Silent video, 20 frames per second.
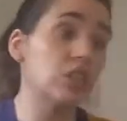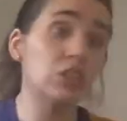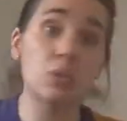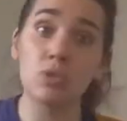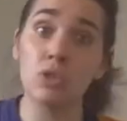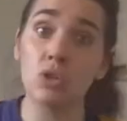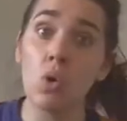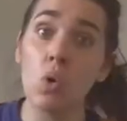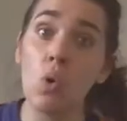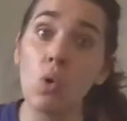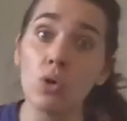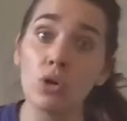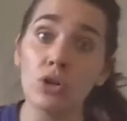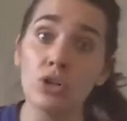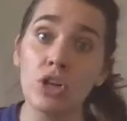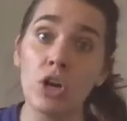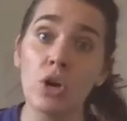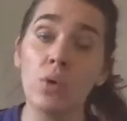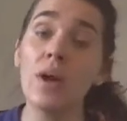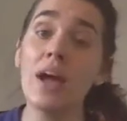with a quarter
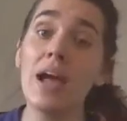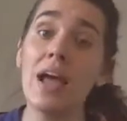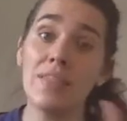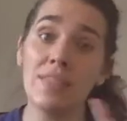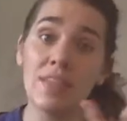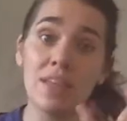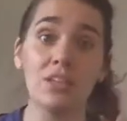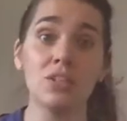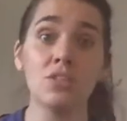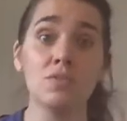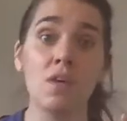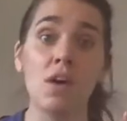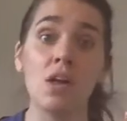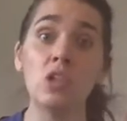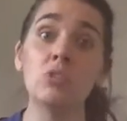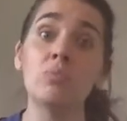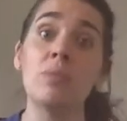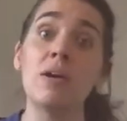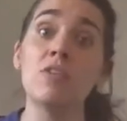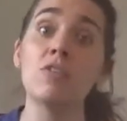note and then is
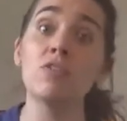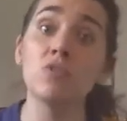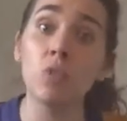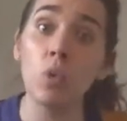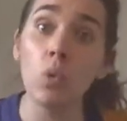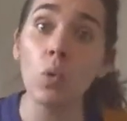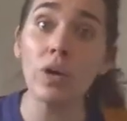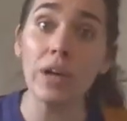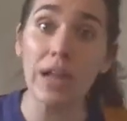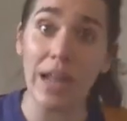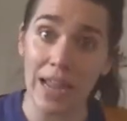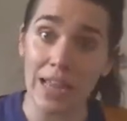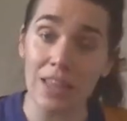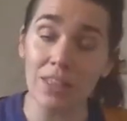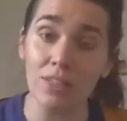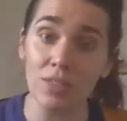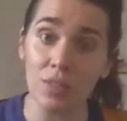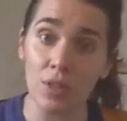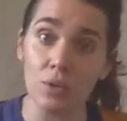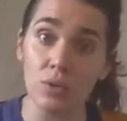followed by 4/8
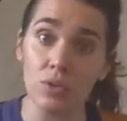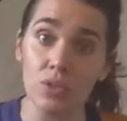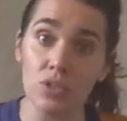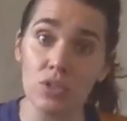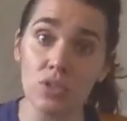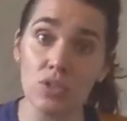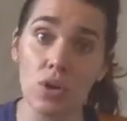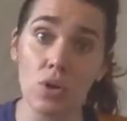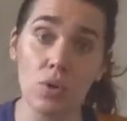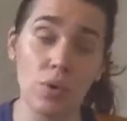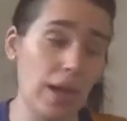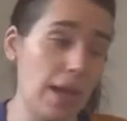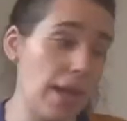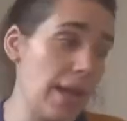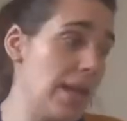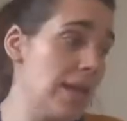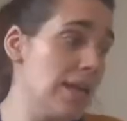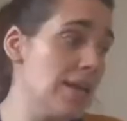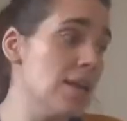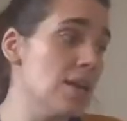notes,
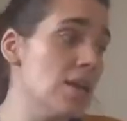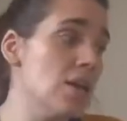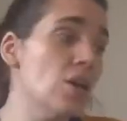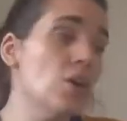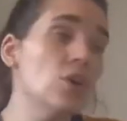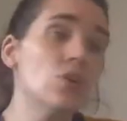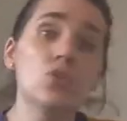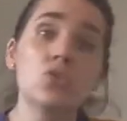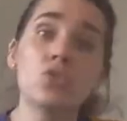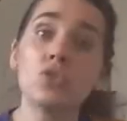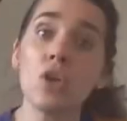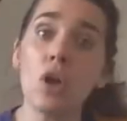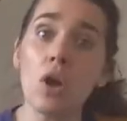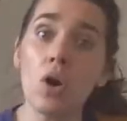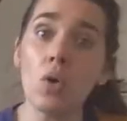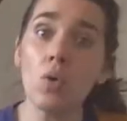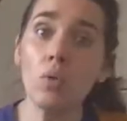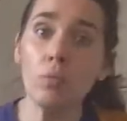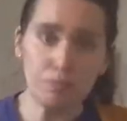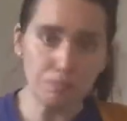okay?
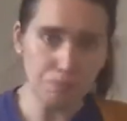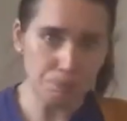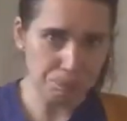So